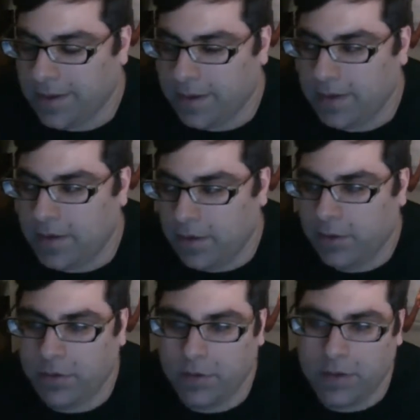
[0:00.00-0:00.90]
you know,
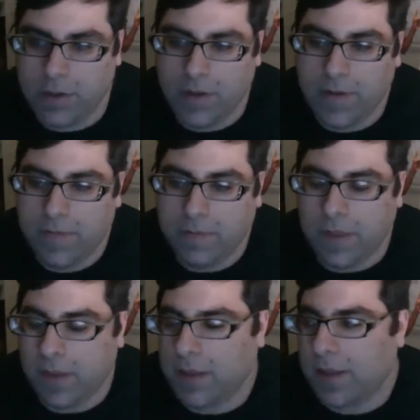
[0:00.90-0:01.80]
it's,
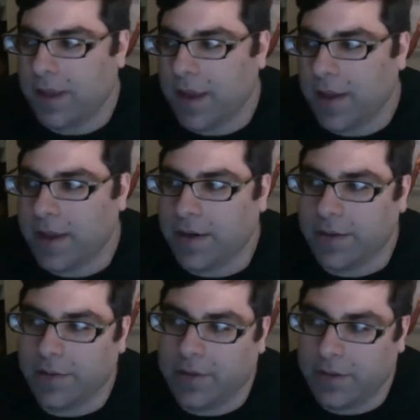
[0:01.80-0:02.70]
I get
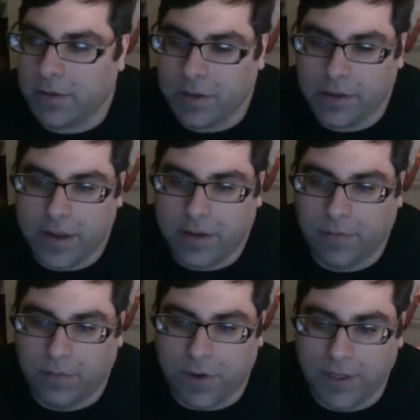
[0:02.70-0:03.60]
it. Like, it's kind
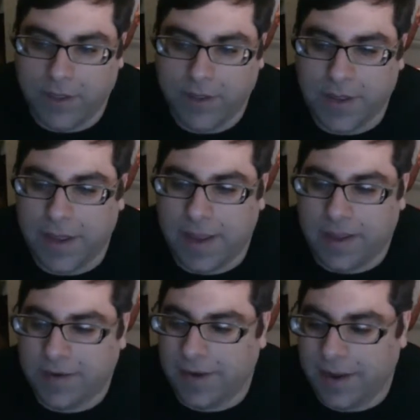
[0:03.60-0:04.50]
of funny,
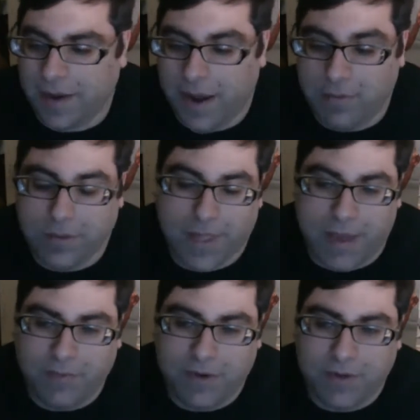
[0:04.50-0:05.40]
and I would
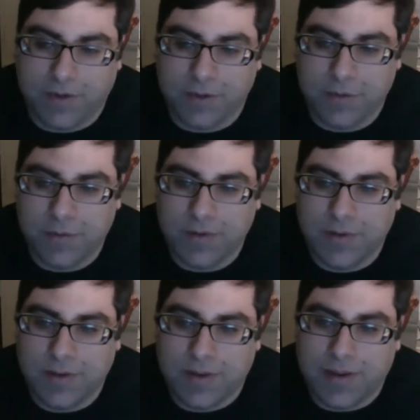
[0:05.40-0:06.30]
laugh at it too.
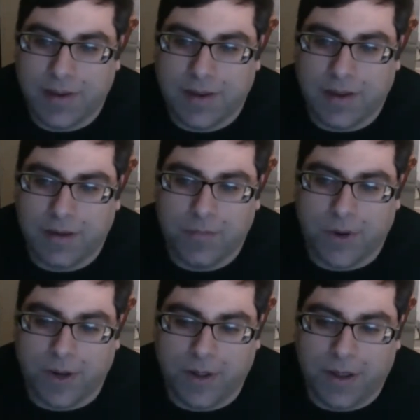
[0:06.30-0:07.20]

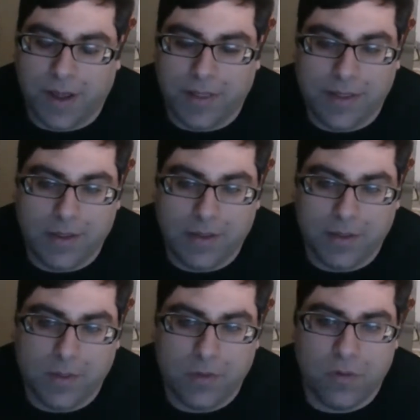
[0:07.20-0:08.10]
But I think
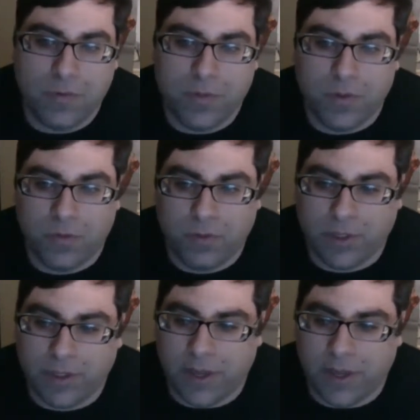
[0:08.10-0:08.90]
the majority of people don't really